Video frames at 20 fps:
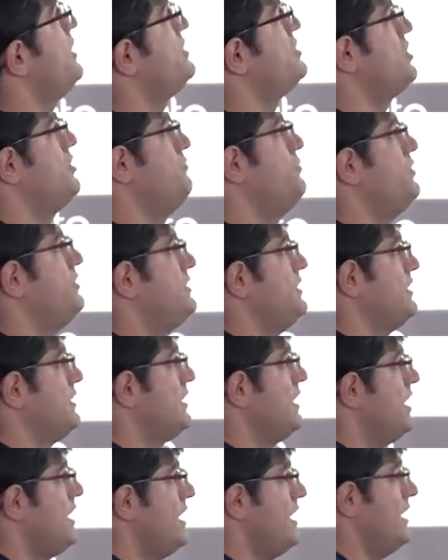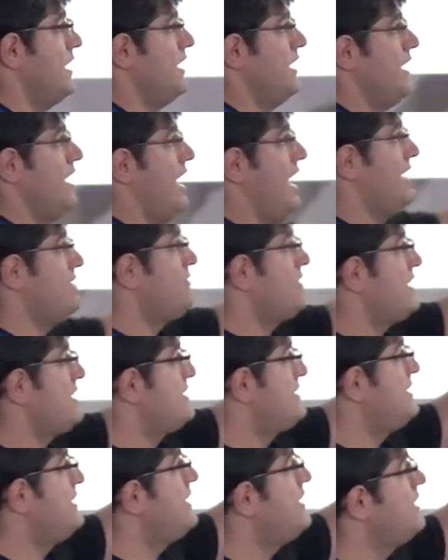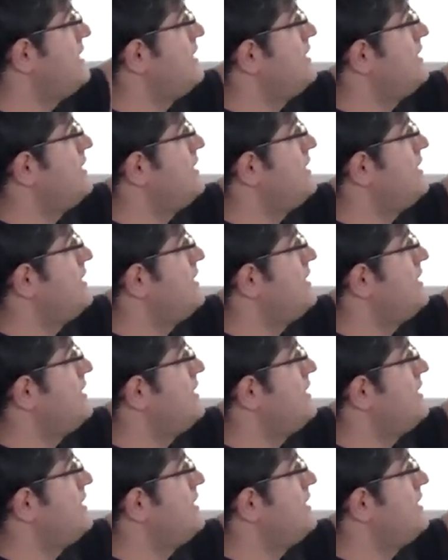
to edge computing. As you can see